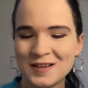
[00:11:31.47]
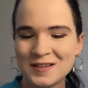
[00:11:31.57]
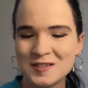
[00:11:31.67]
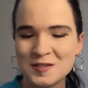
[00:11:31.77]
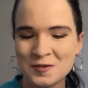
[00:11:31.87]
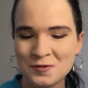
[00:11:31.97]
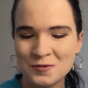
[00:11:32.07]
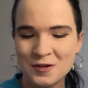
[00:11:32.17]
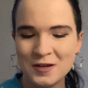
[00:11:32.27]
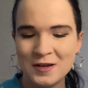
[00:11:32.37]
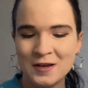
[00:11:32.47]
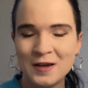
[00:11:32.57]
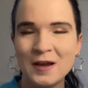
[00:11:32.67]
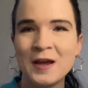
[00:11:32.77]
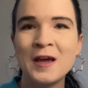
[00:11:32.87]
So,
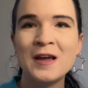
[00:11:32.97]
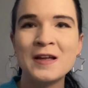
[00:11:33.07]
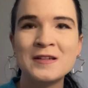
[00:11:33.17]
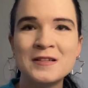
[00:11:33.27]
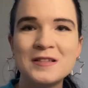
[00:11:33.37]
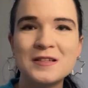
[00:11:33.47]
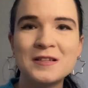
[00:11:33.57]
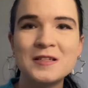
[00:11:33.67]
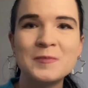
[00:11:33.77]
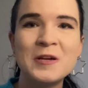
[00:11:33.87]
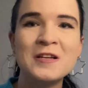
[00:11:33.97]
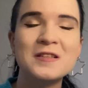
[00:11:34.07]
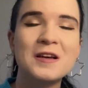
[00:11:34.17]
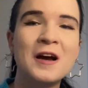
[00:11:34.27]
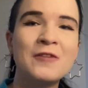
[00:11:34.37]
and this palette,
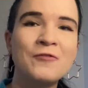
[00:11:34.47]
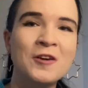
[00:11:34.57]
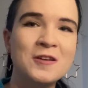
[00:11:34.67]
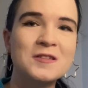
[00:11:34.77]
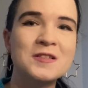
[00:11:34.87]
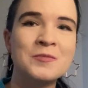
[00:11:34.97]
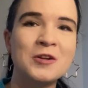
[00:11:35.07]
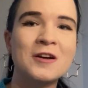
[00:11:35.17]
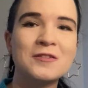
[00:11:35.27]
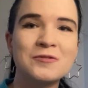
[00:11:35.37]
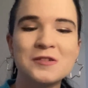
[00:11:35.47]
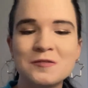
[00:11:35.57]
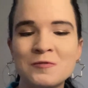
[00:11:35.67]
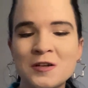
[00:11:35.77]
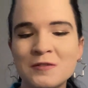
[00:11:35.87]
I think it's similar to
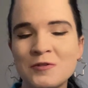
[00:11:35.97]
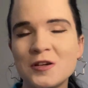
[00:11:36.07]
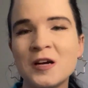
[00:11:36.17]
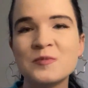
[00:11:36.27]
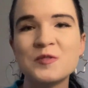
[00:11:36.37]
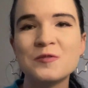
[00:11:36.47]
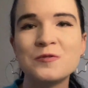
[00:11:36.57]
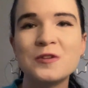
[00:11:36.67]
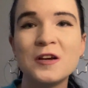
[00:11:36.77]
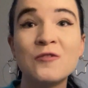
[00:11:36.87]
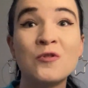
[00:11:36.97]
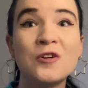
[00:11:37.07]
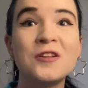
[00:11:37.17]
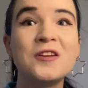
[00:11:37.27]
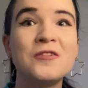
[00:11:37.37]
this one when it comes to like
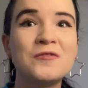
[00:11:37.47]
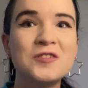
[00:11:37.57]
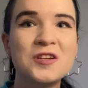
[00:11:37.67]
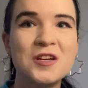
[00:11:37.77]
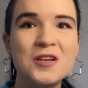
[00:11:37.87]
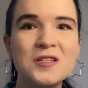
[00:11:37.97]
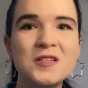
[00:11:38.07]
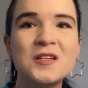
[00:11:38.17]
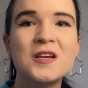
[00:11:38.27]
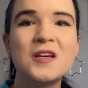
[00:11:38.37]
quality of the shades,